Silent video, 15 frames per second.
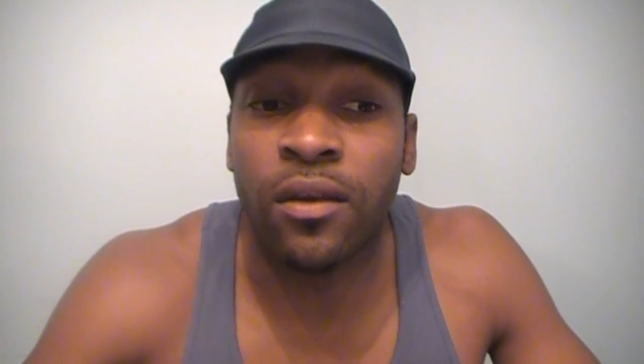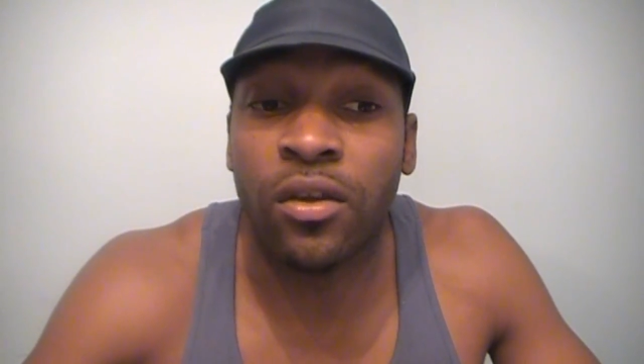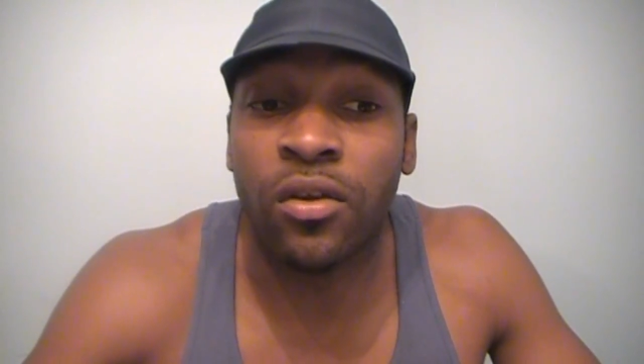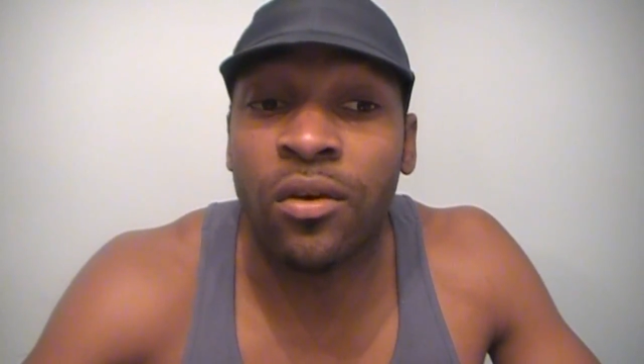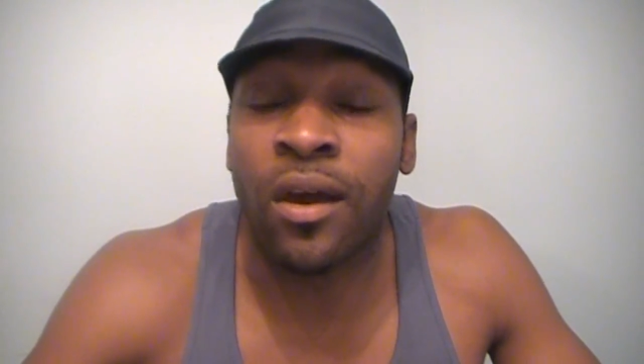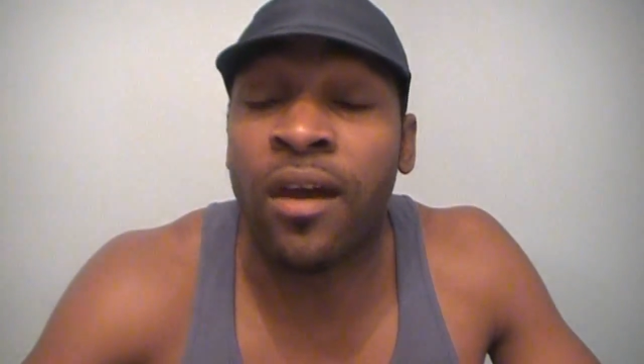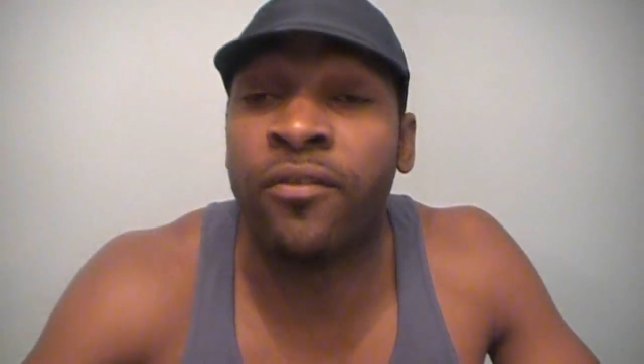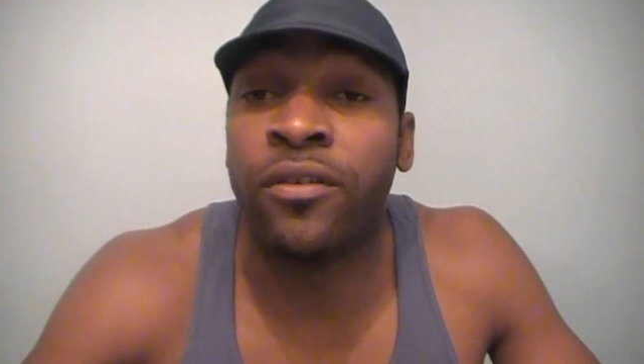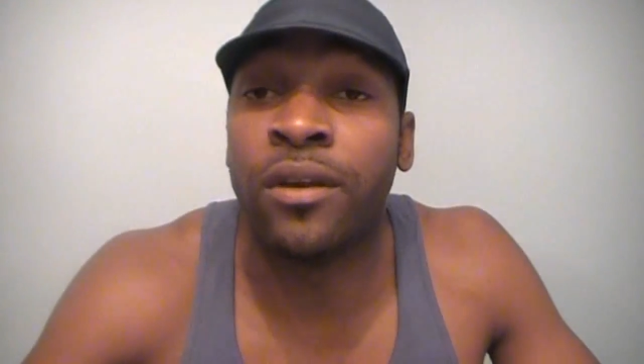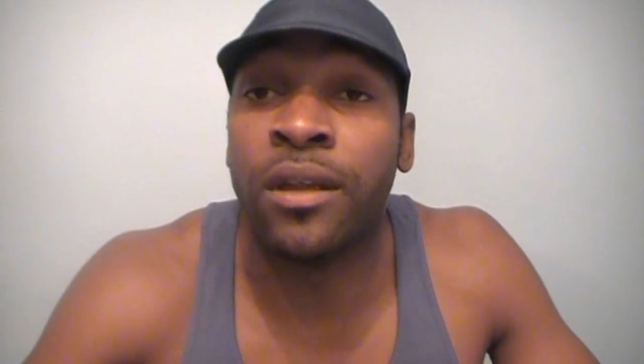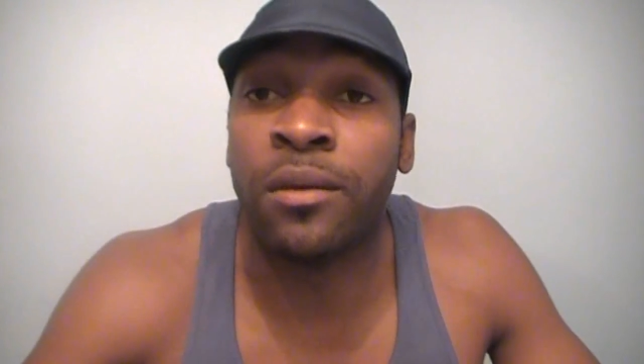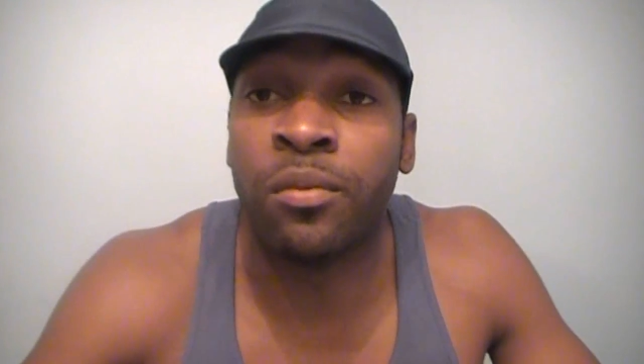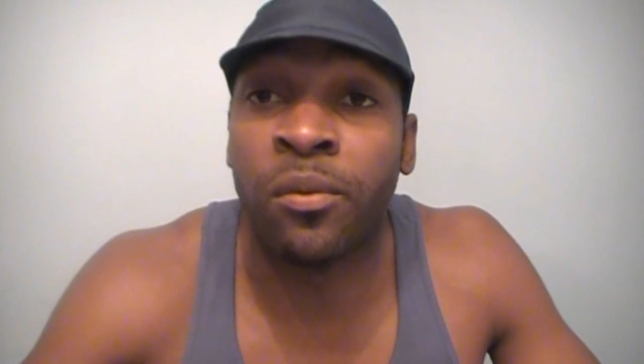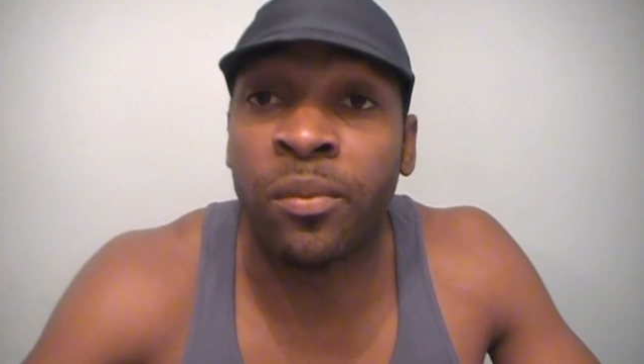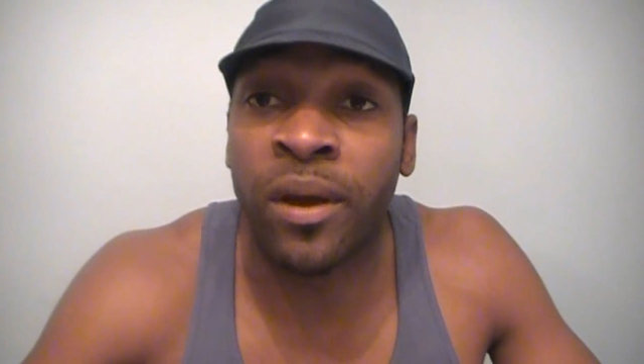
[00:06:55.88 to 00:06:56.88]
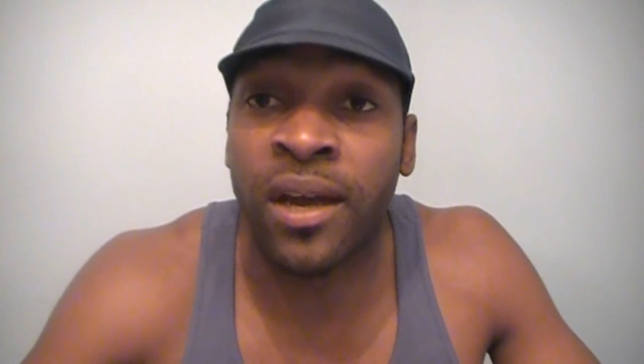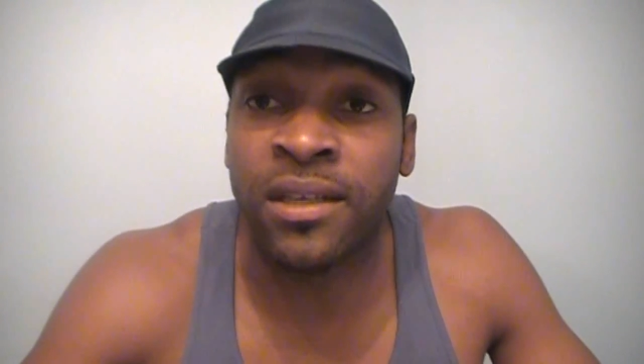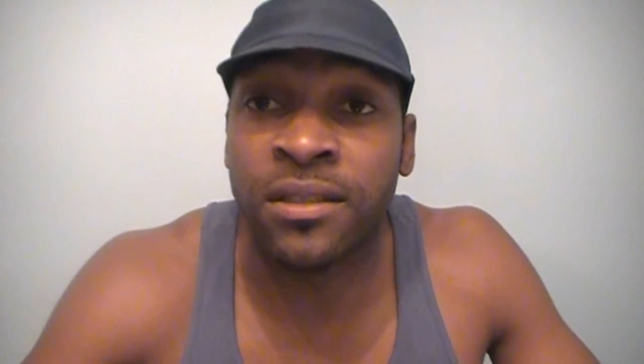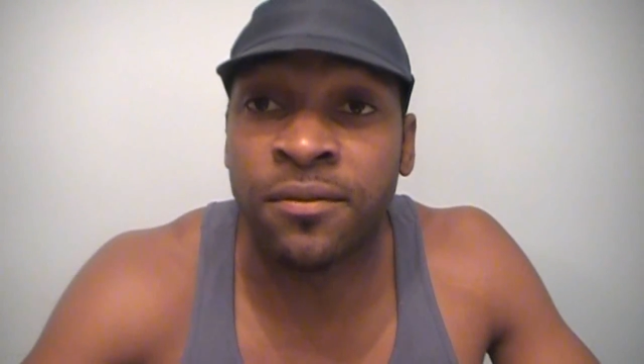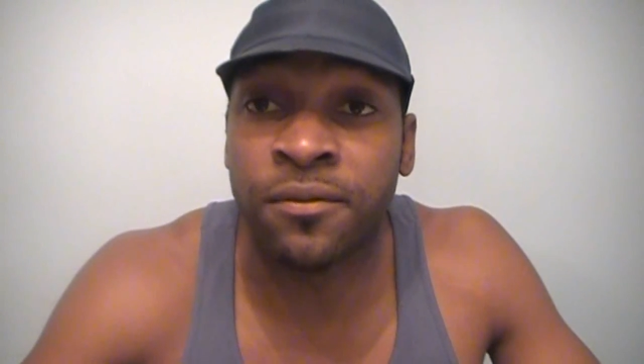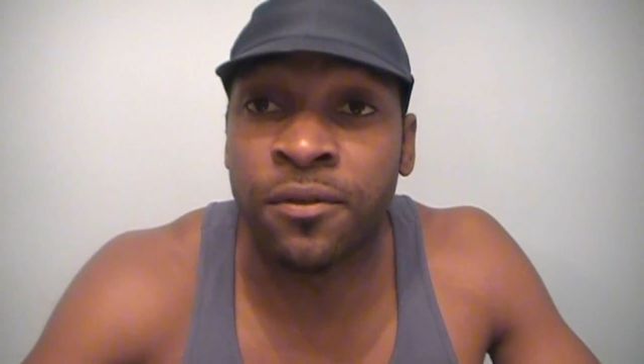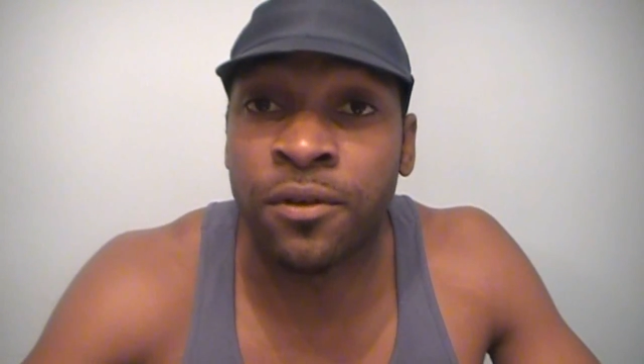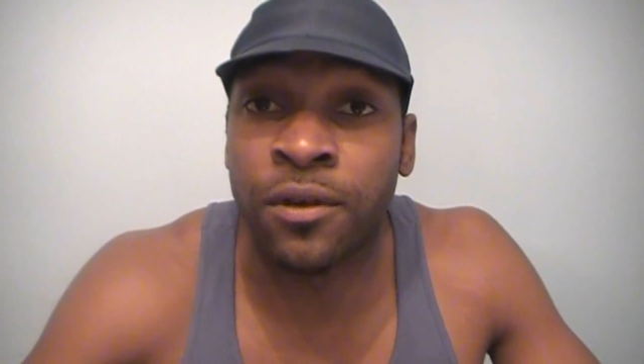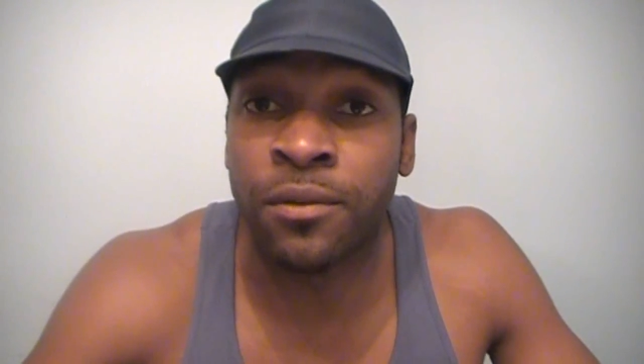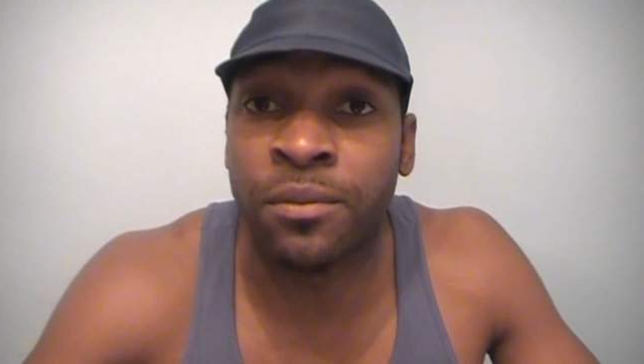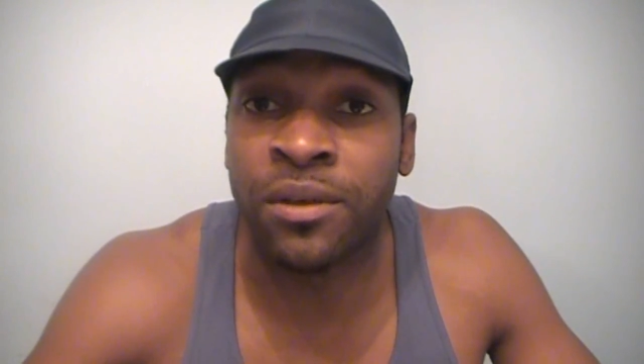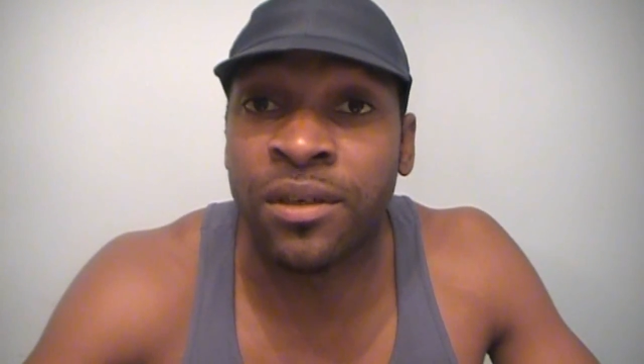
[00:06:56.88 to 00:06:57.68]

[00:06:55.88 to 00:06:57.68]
you have a deeper passion for it